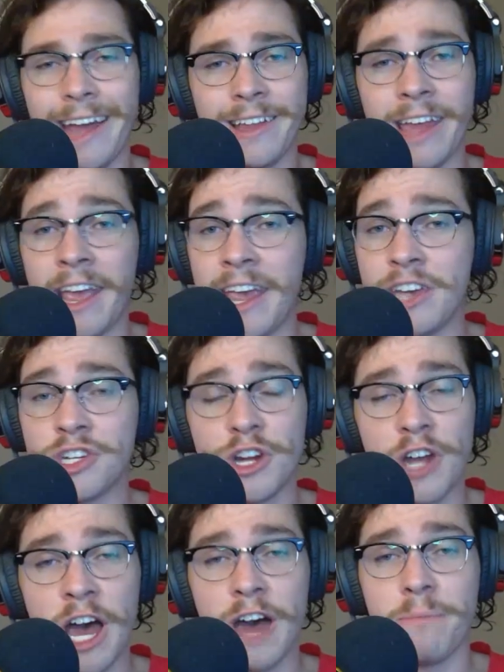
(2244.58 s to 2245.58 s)
He should
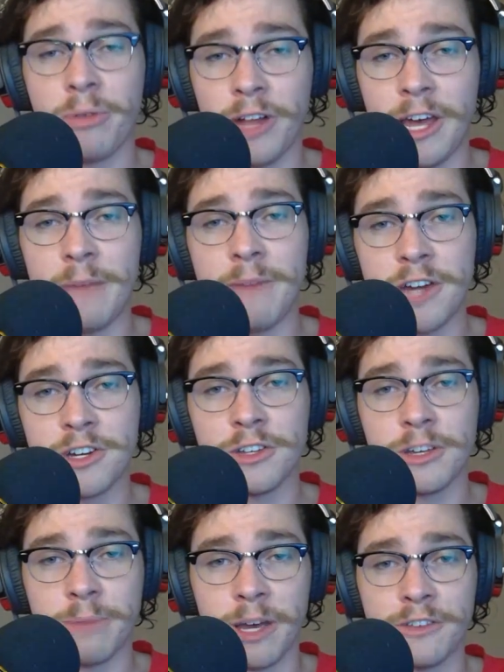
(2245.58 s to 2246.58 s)
not play Major
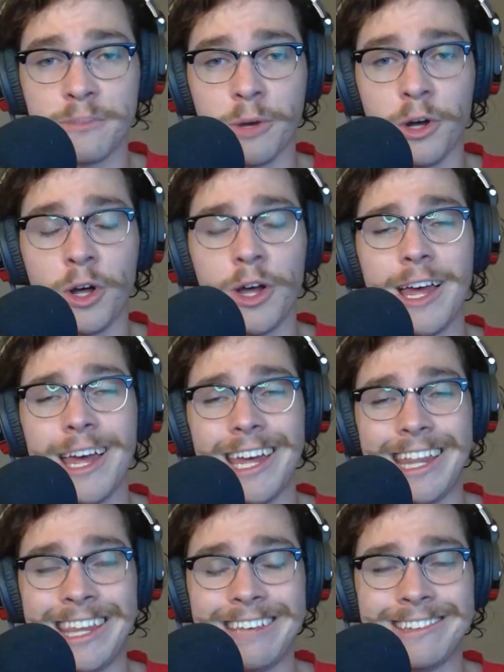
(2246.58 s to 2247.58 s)
League Baseball
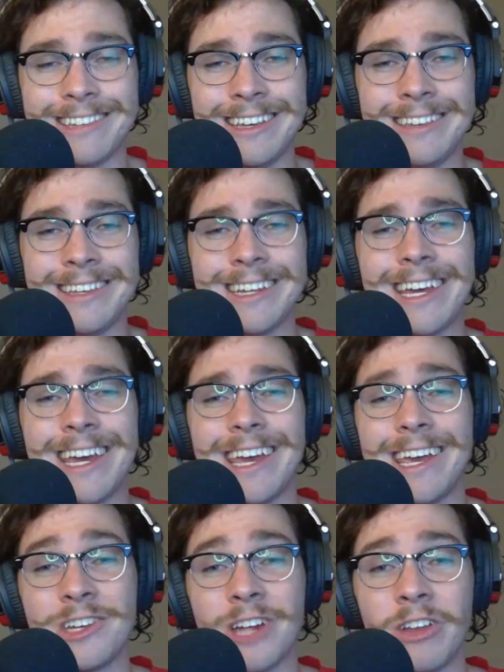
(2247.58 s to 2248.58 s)
this season.
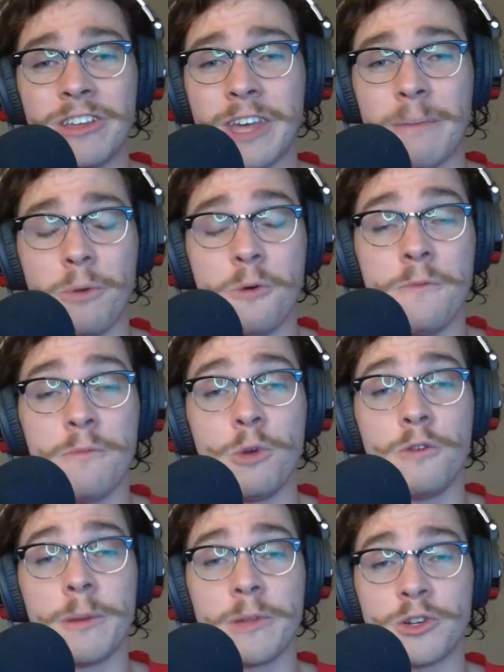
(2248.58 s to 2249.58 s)
He should at least get
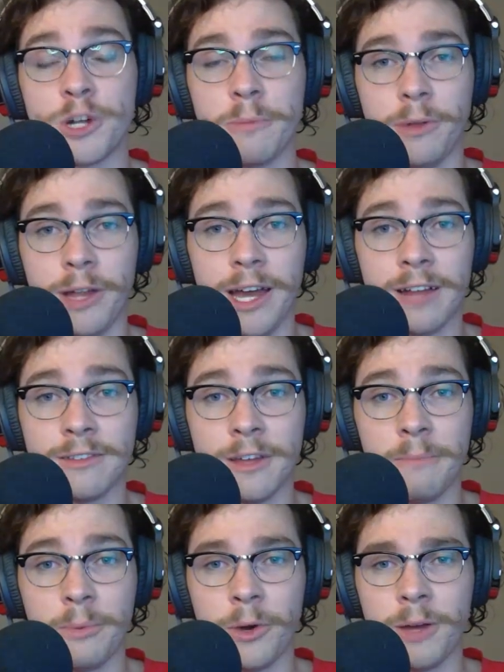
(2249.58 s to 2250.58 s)
moved up to AAA at some
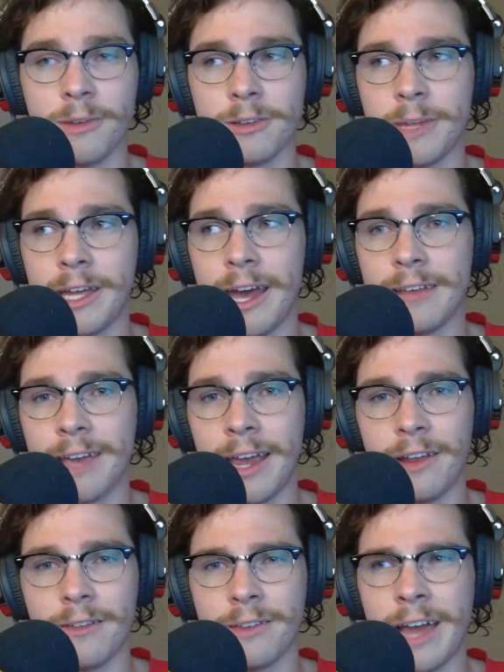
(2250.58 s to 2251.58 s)
point, because I mean, he has
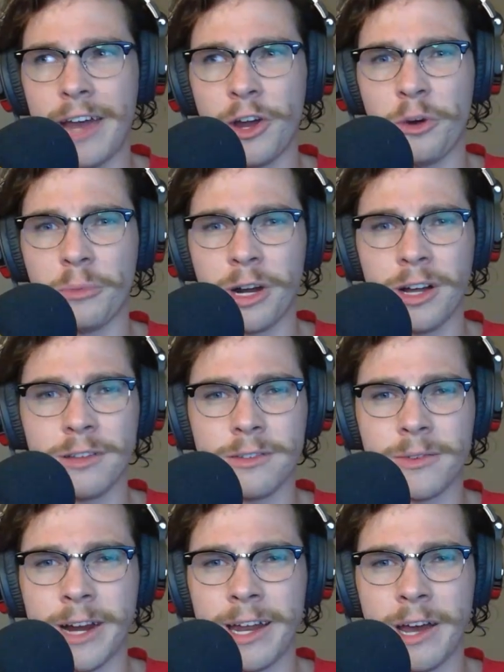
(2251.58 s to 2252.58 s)
8-9 home runs
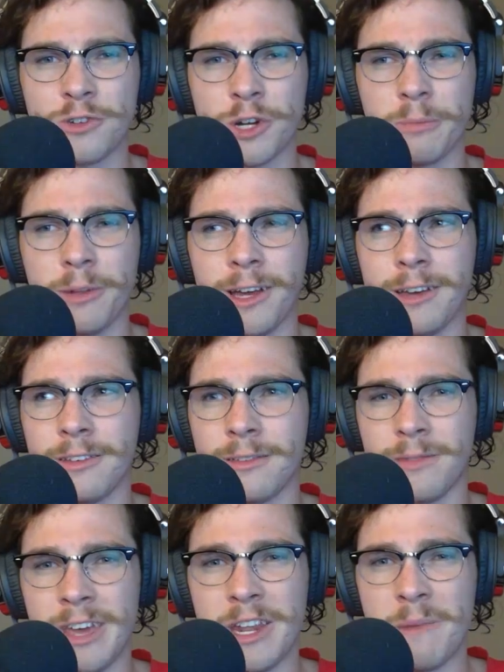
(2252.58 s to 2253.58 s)
right now in AAA. He's
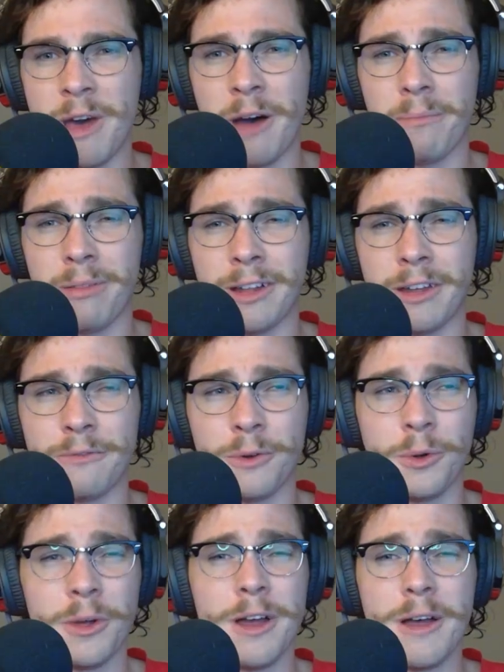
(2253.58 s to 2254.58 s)
just hitting them out
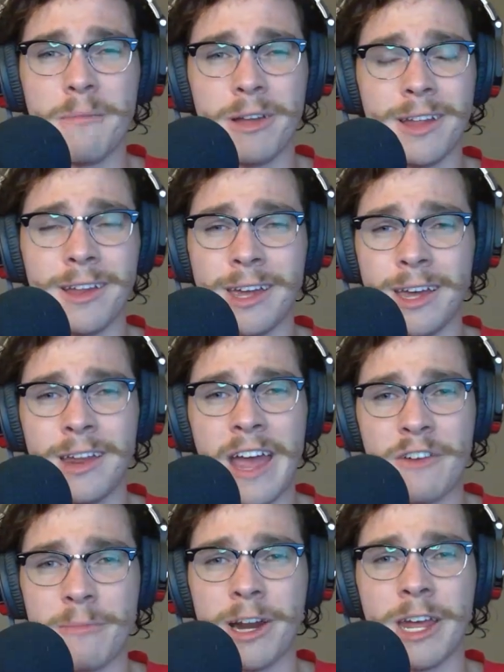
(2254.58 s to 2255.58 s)
plentiful. But then again,
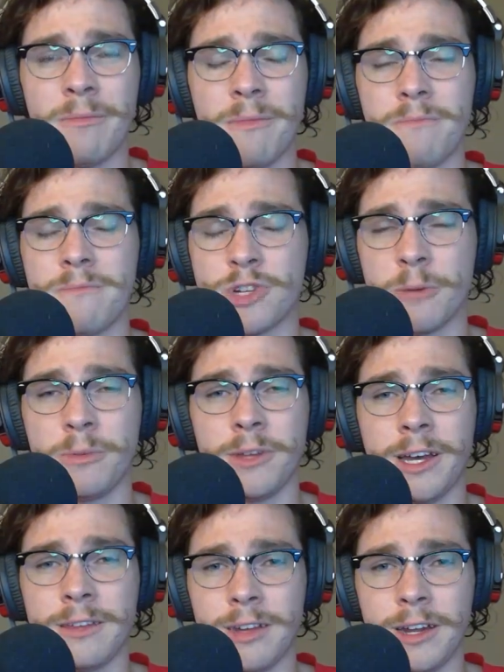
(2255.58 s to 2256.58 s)
everybody in
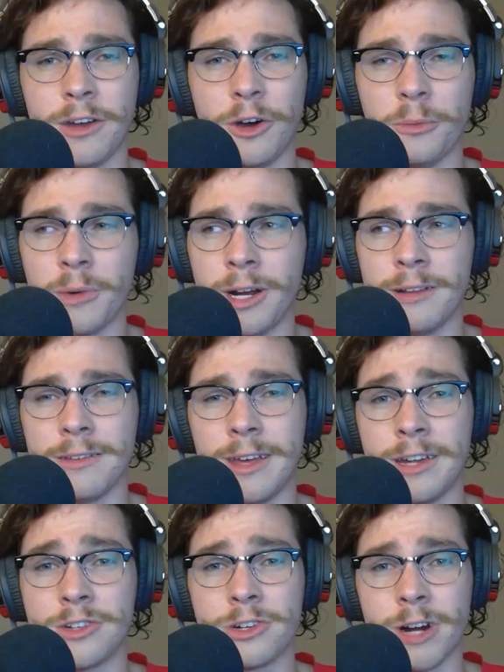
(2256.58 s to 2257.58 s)
AAA is hitting home runs
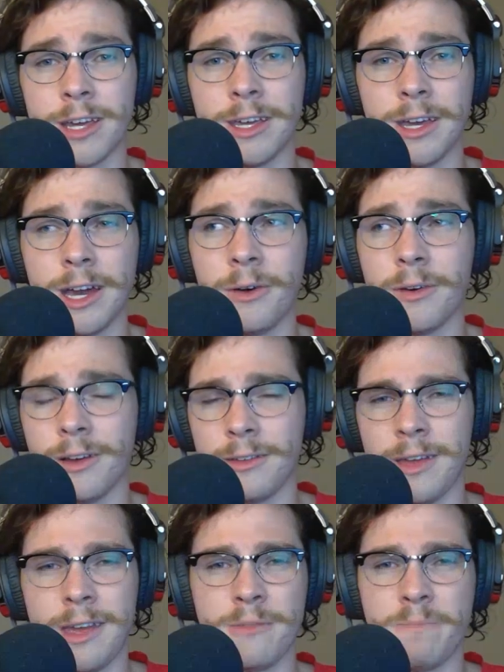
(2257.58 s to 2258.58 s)
and striking out, because
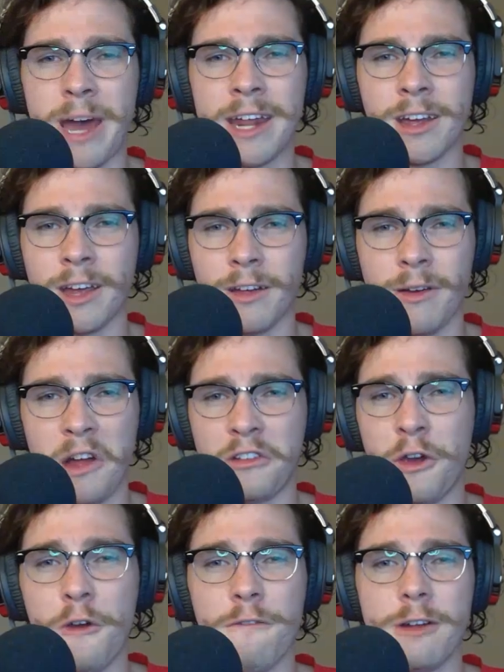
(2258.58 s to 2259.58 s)
he's batting like a
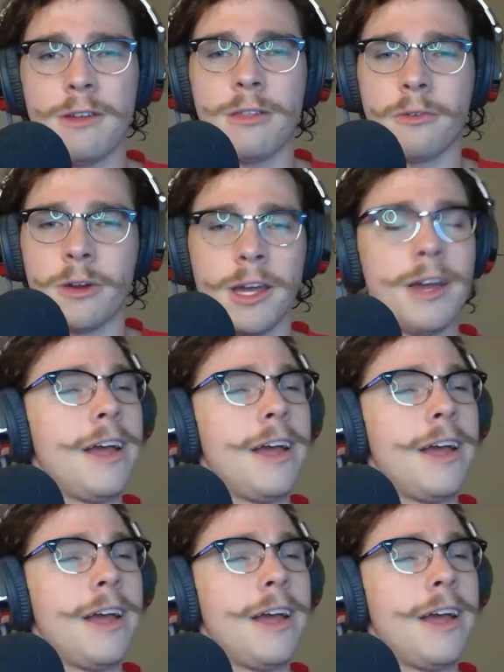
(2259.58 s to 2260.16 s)
253.